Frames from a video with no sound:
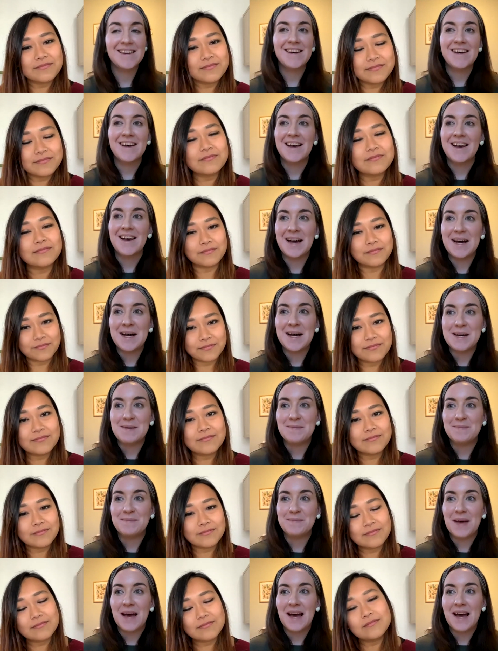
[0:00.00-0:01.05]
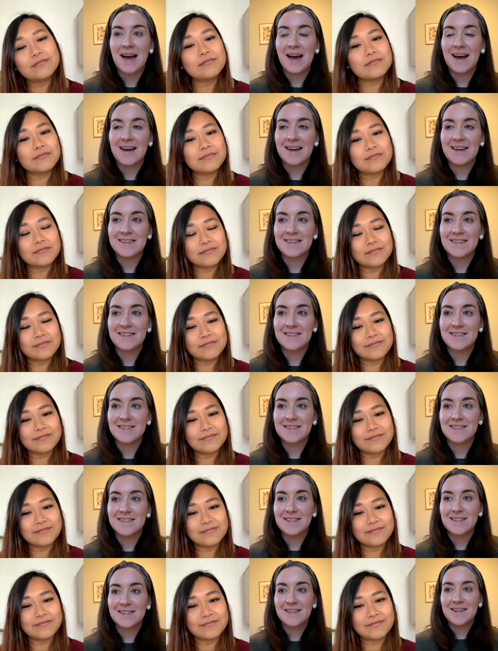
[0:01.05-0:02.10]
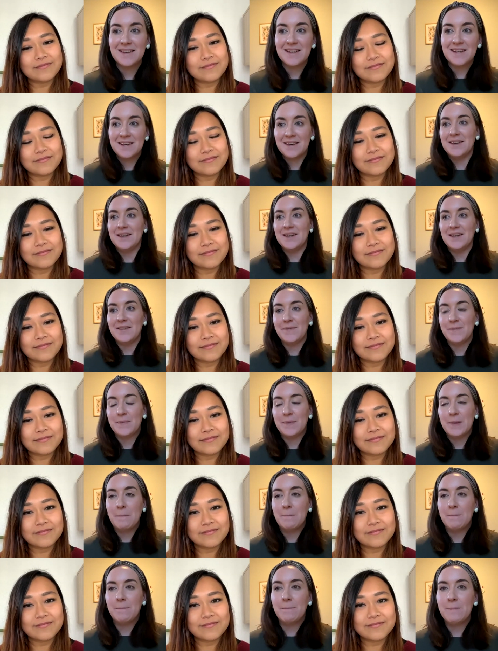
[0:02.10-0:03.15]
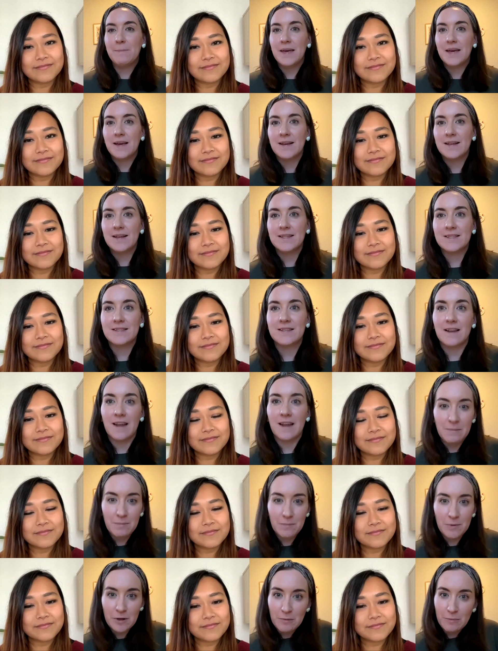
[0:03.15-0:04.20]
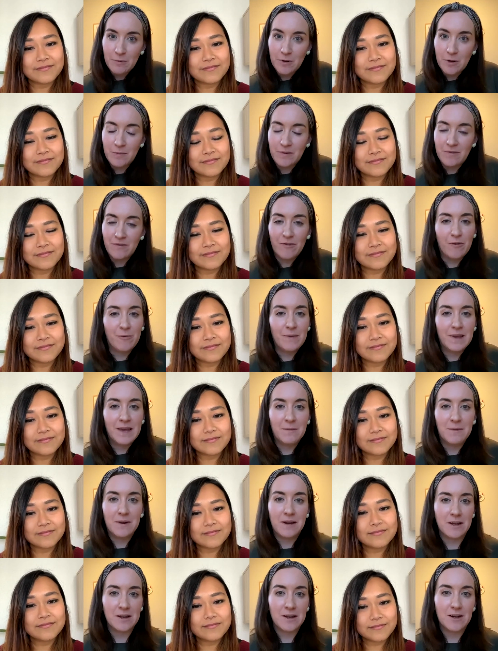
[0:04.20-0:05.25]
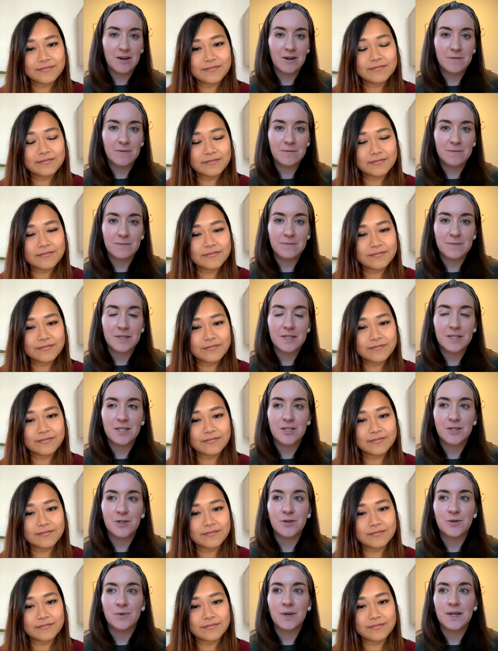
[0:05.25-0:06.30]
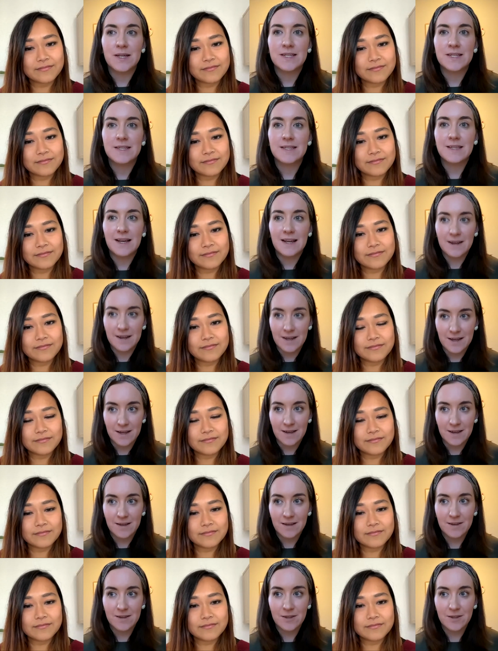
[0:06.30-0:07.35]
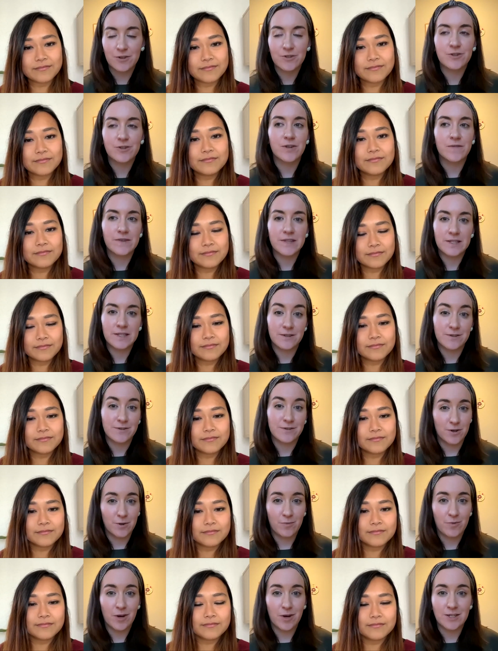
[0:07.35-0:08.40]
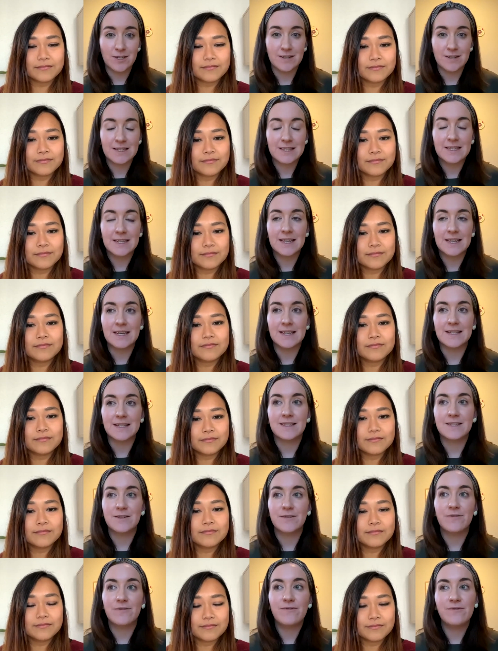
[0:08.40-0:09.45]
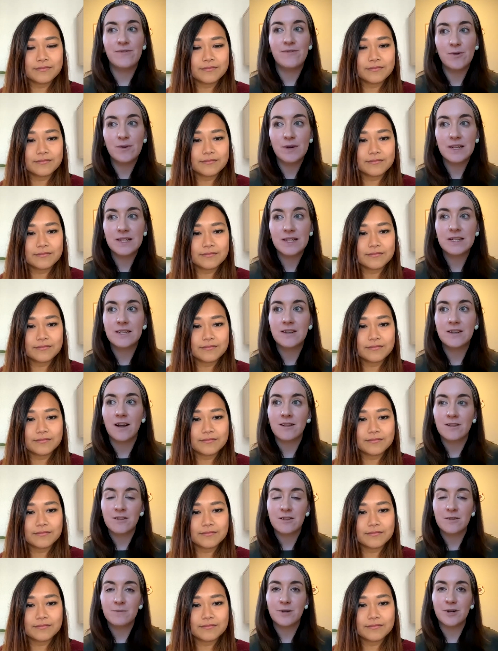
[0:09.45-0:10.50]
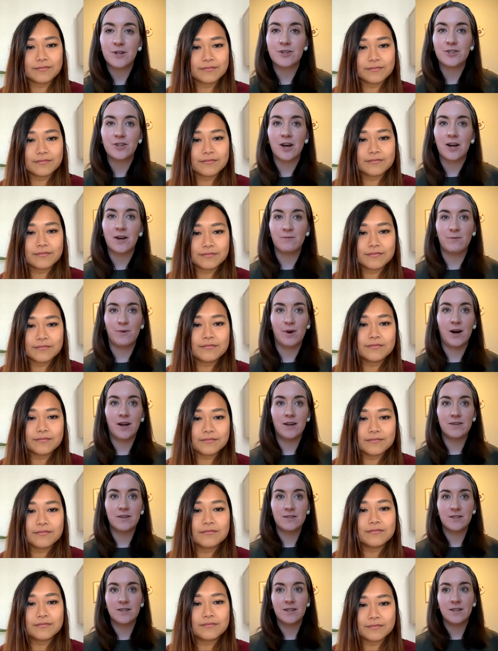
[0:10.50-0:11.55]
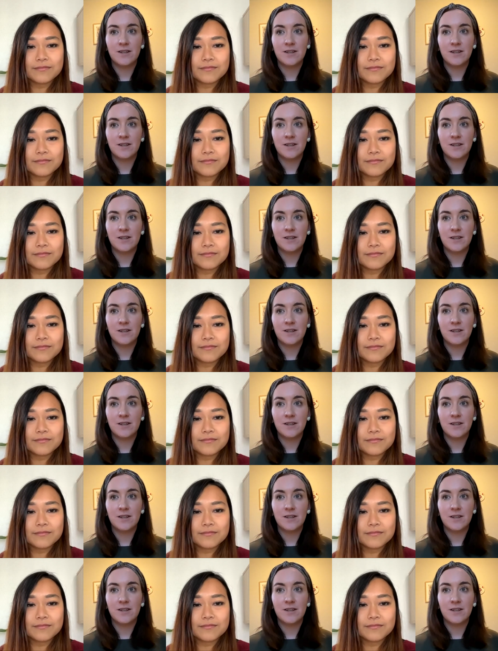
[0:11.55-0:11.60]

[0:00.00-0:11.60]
Speaker 1: Um, and the biggest light bulb moment for me when it comes to selling your services or your products is to focus not so much on what